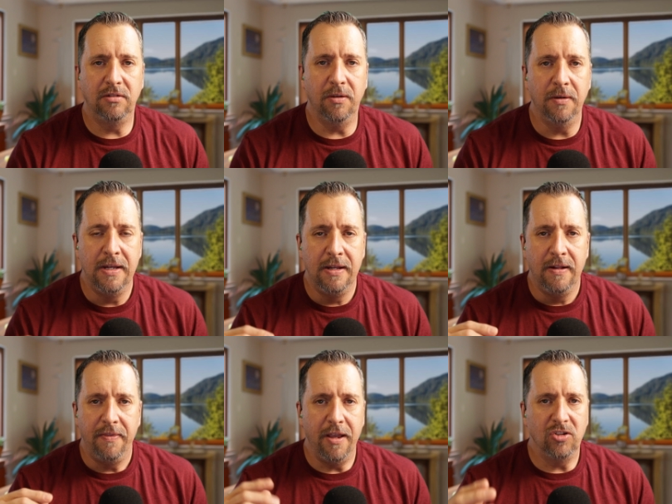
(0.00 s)
So
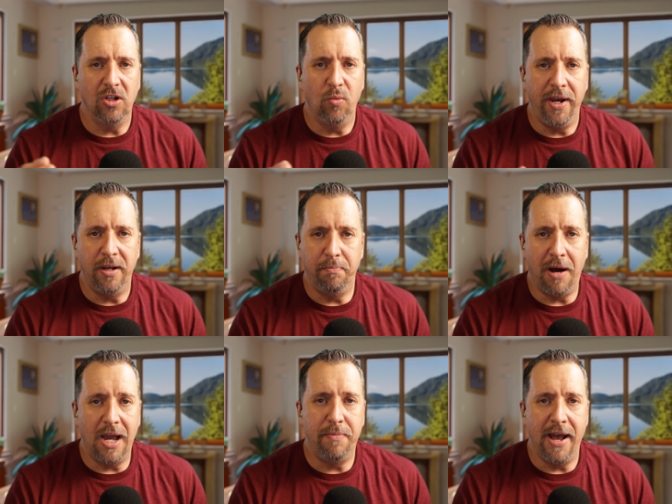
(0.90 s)
there's a way to
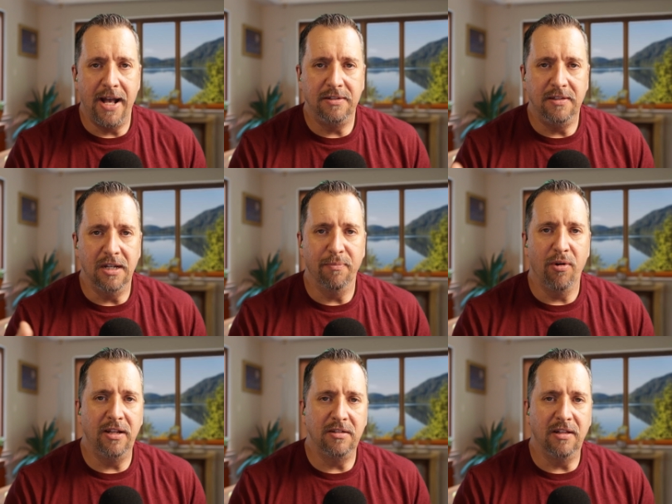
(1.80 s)
bypass the
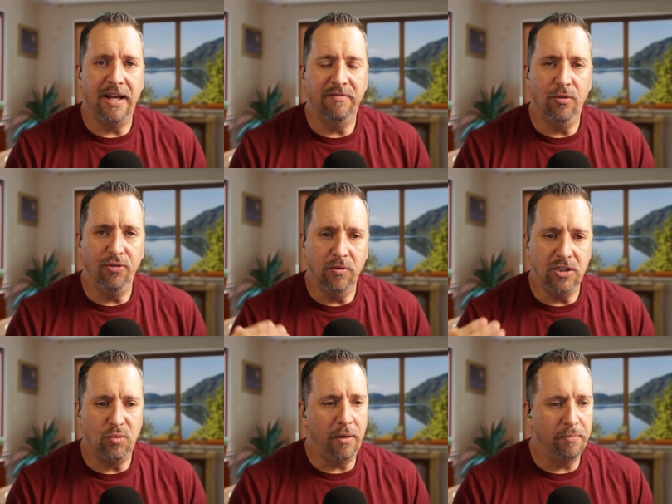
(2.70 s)
apprentice level through
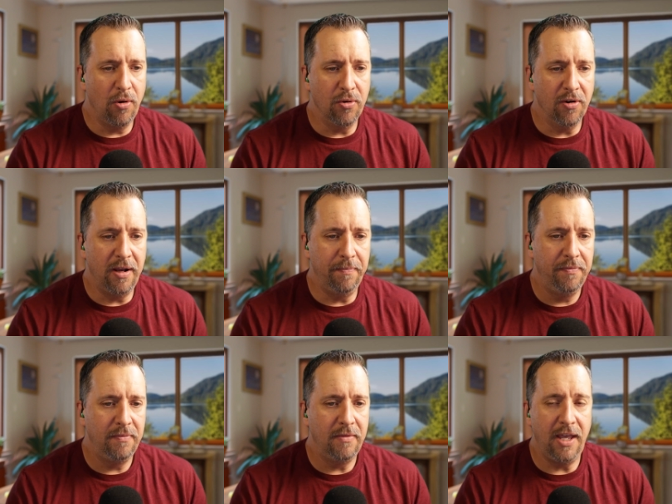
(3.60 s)
this one program,
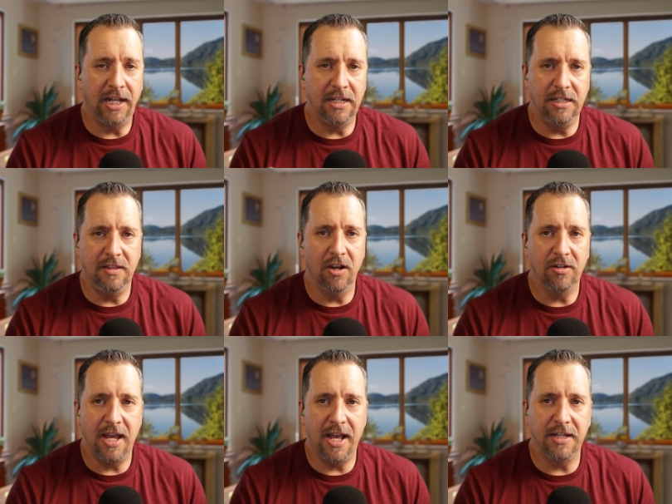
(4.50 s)
and I did their
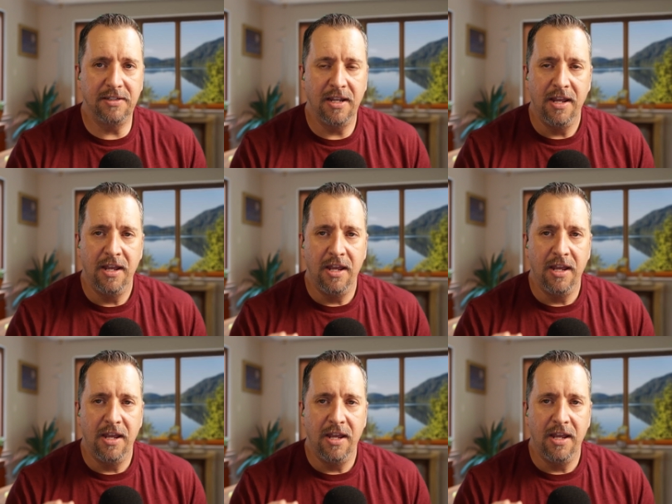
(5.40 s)
test